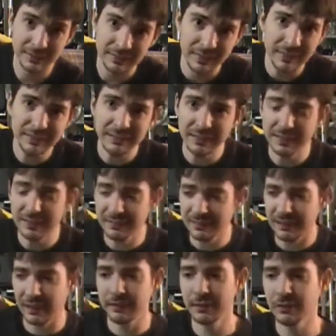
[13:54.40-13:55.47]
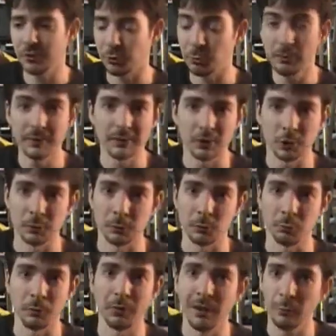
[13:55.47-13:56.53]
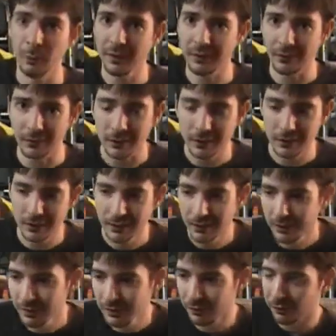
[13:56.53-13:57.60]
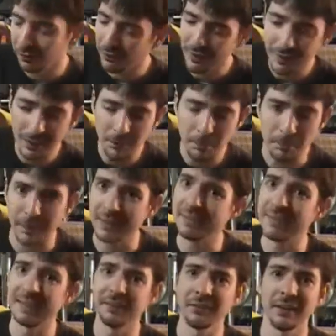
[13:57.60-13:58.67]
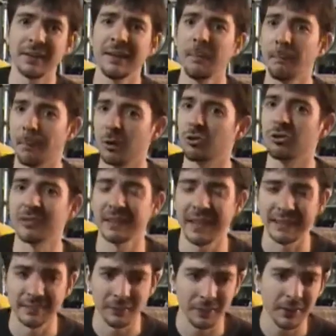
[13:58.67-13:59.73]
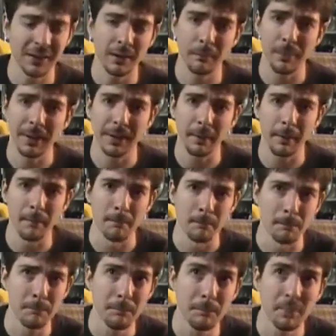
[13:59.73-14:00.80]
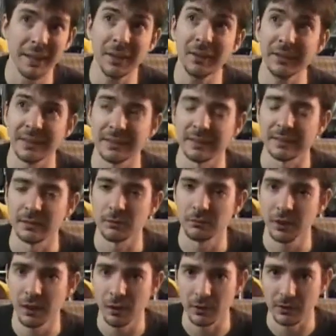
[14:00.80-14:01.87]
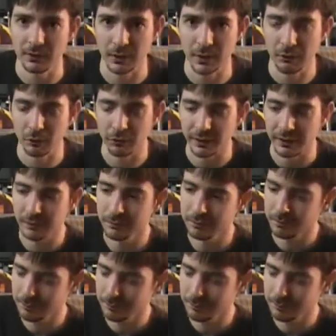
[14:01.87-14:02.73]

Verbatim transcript: Disney's gonna do with Star Wars what they will. They're gonna bend it, they're gonna merchandise it, they're gonna make billions of dollars off of it.